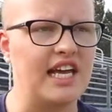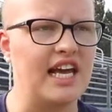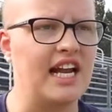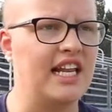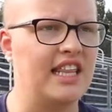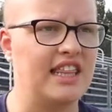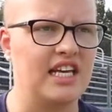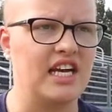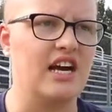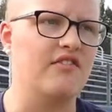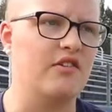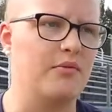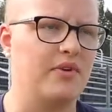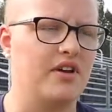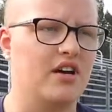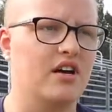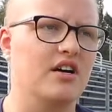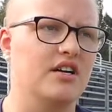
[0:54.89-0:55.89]
anything of it
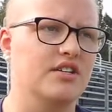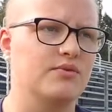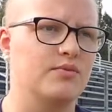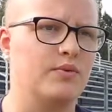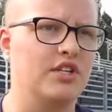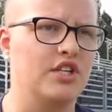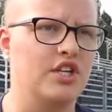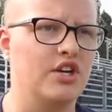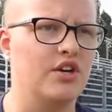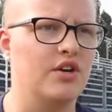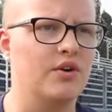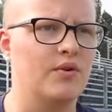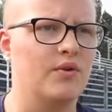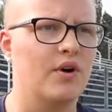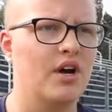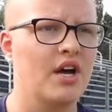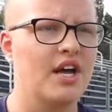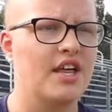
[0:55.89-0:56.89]
because we knew
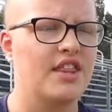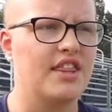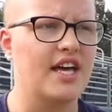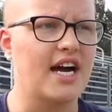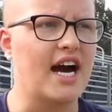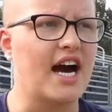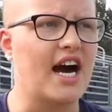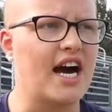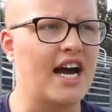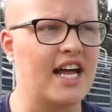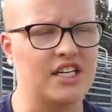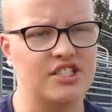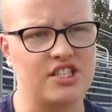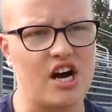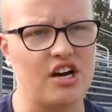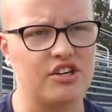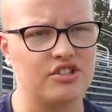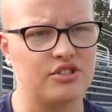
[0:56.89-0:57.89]
that I had a
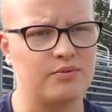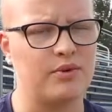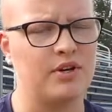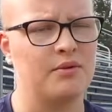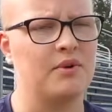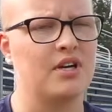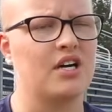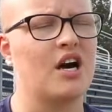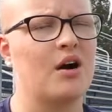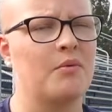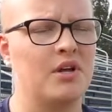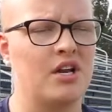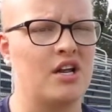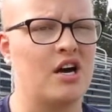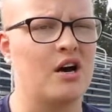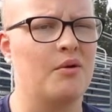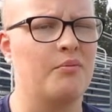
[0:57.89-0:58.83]
doctor's appointment coming up